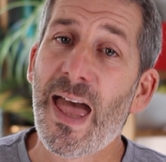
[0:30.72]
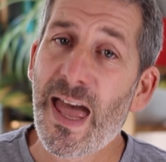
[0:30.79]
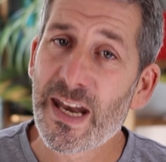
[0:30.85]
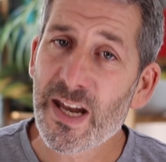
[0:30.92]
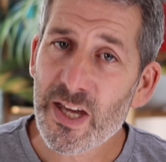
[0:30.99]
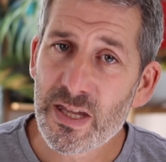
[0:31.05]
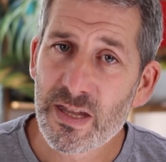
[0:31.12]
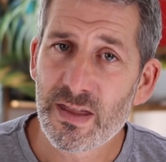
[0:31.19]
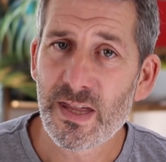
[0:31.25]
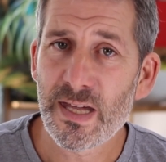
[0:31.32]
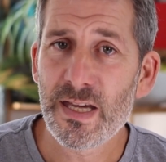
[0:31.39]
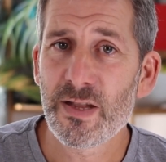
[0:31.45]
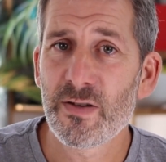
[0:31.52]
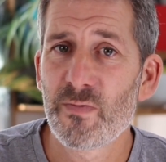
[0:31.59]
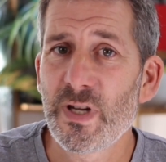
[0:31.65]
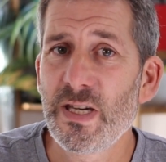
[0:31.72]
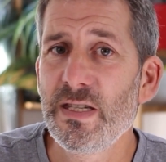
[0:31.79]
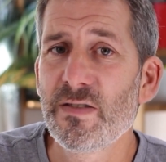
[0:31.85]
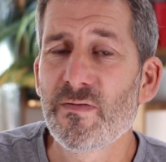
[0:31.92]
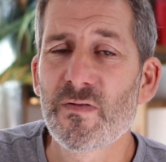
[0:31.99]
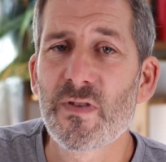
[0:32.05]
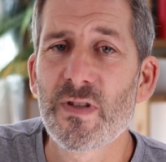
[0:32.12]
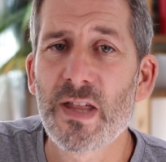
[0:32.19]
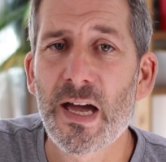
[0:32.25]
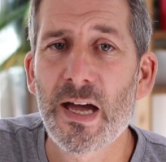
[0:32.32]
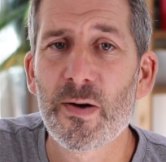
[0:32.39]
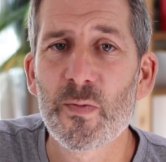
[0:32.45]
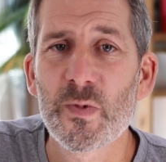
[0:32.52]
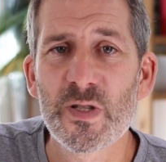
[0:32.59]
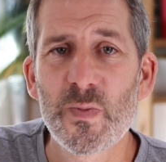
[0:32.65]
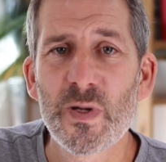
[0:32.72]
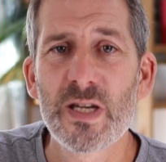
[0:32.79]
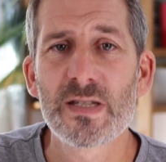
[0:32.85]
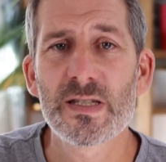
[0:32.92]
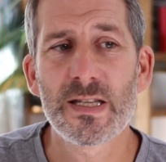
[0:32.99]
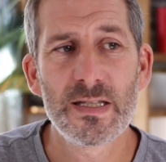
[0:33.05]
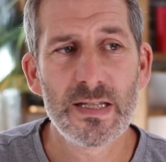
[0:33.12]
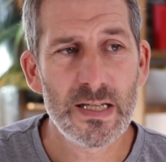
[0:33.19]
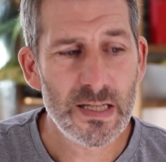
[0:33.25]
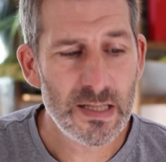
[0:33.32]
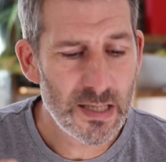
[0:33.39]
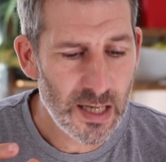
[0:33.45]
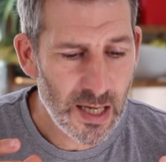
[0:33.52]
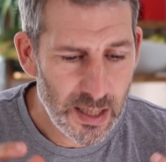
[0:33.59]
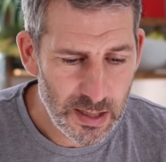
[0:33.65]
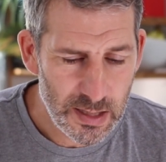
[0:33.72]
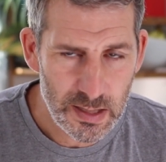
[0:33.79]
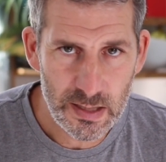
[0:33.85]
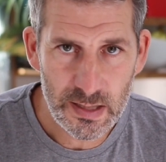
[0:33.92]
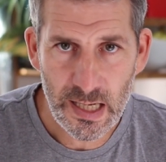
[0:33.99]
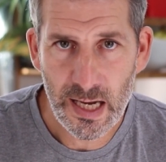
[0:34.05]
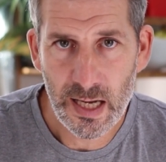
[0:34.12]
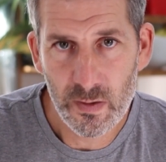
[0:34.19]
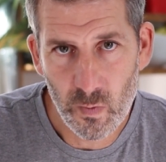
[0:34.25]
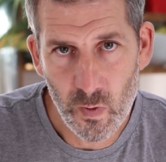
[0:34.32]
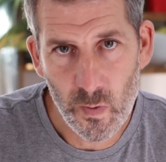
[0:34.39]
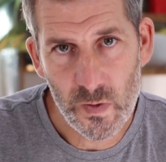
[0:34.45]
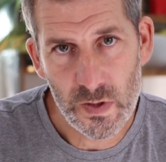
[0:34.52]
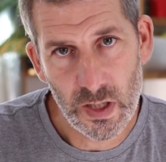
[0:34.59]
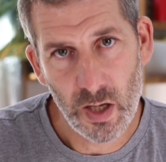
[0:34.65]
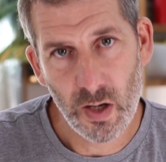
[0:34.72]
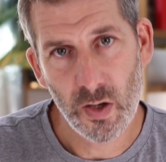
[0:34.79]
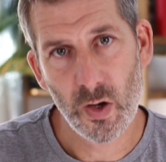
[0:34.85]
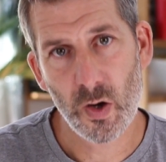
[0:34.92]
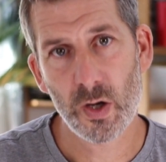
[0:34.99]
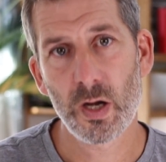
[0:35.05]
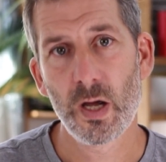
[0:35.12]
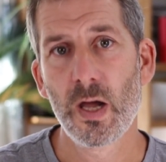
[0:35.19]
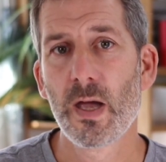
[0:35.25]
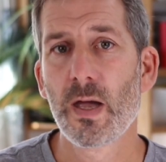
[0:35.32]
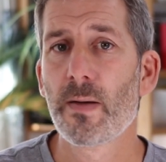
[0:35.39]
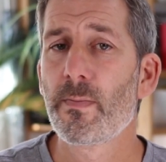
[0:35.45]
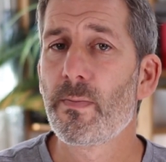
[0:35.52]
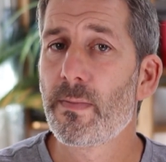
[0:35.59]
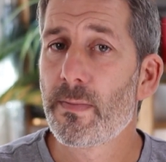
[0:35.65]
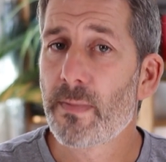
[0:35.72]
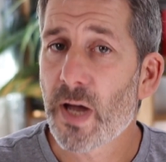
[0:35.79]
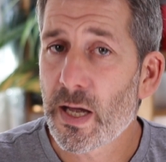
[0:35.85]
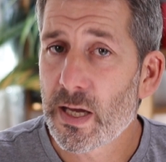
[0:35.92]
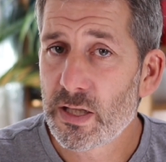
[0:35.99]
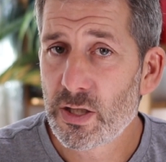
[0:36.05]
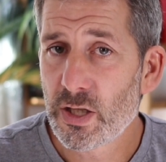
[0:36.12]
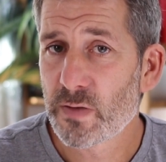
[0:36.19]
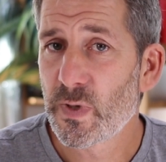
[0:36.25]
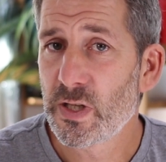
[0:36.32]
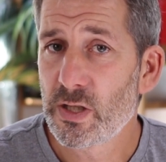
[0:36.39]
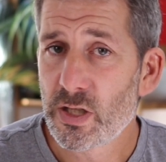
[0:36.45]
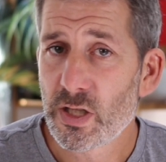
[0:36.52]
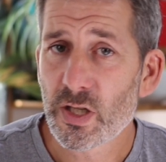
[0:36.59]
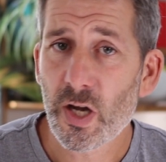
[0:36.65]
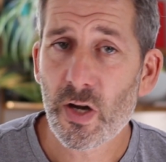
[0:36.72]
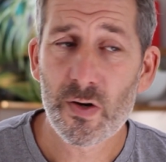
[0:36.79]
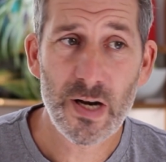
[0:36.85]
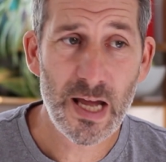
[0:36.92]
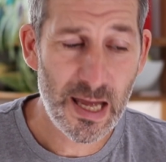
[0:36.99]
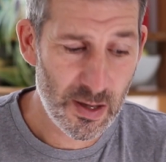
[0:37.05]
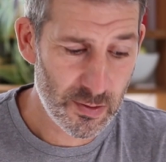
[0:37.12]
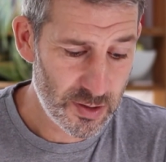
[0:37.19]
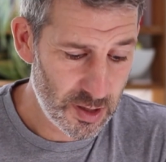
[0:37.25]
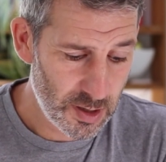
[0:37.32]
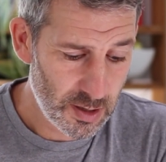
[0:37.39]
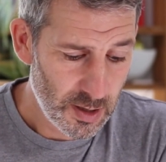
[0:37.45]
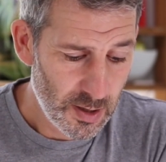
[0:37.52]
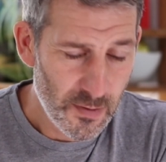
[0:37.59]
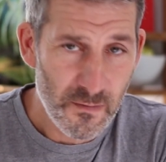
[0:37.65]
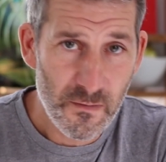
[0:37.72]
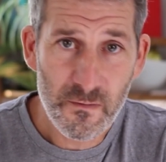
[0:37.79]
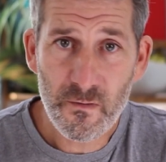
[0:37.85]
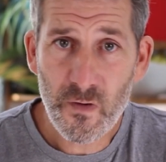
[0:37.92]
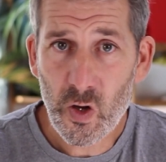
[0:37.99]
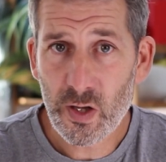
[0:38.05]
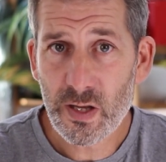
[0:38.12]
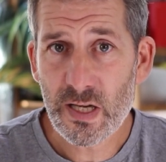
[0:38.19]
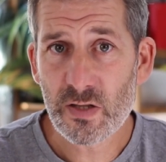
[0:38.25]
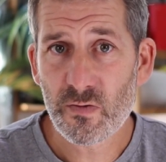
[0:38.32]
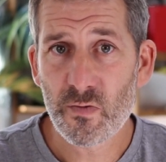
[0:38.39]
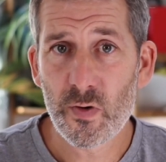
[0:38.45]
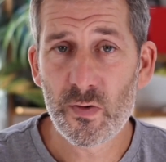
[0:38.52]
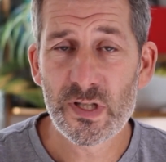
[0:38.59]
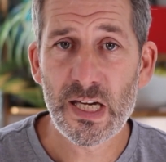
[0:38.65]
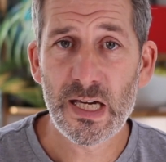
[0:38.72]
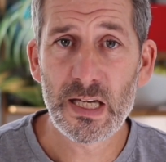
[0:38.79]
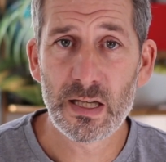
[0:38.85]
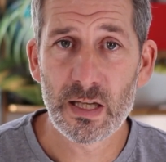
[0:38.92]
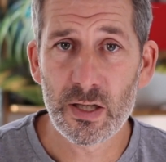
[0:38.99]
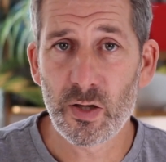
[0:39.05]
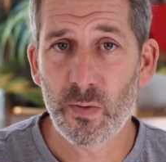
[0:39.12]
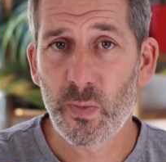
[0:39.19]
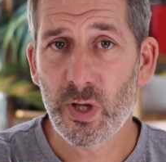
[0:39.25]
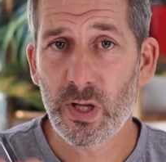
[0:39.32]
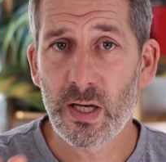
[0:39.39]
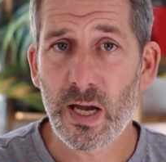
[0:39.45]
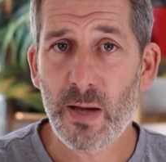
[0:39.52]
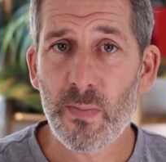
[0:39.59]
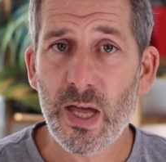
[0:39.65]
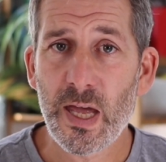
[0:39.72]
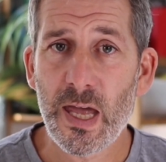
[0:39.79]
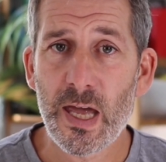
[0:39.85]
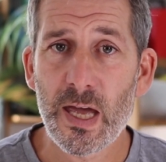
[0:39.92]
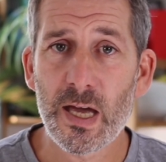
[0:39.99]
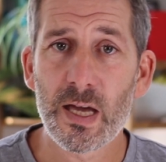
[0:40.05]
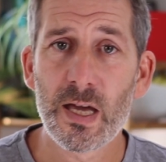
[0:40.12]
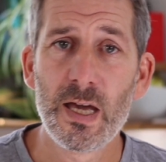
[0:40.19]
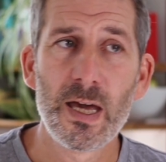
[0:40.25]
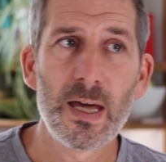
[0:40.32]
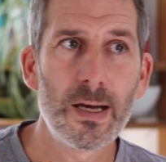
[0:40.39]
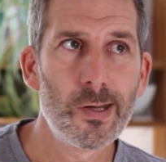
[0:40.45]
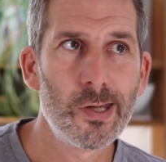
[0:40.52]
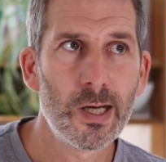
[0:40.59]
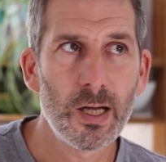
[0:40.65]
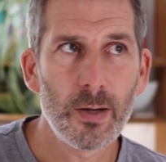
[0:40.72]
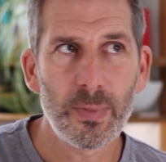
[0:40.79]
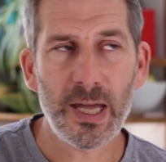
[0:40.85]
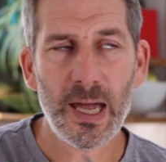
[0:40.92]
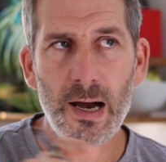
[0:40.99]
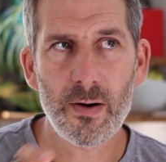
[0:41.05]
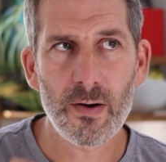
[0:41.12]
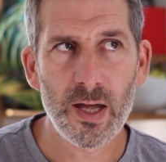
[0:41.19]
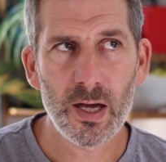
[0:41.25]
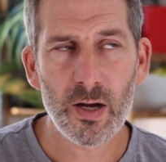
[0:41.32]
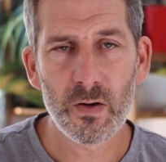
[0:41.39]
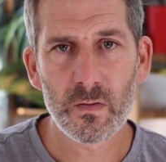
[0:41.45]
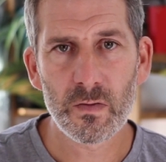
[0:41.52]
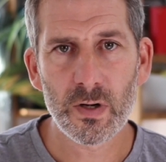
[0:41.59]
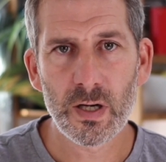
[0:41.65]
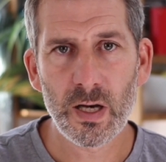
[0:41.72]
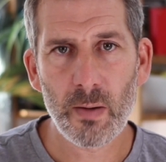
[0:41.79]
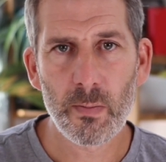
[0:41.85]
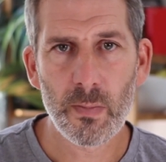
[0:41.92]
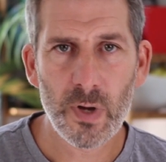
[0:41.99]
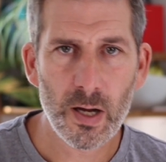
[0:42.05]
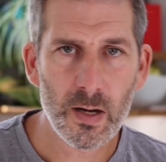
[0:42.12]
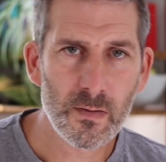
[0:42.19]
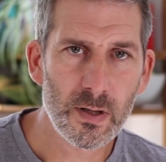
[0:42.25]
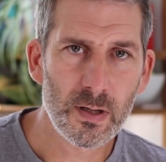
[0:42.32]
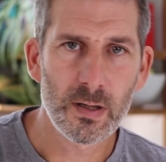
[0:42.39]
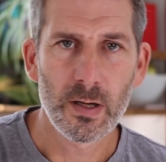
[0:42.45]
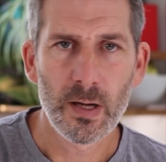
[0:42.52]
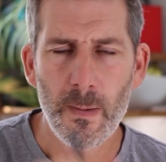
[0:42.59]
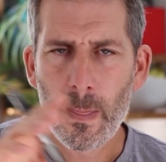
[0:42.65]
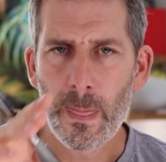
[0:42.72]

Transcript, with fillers: And I think the reason for that was because I didn't understand what was going on. I had just been shown how to follow this routine that you put the number here and then you end up carrying over a number and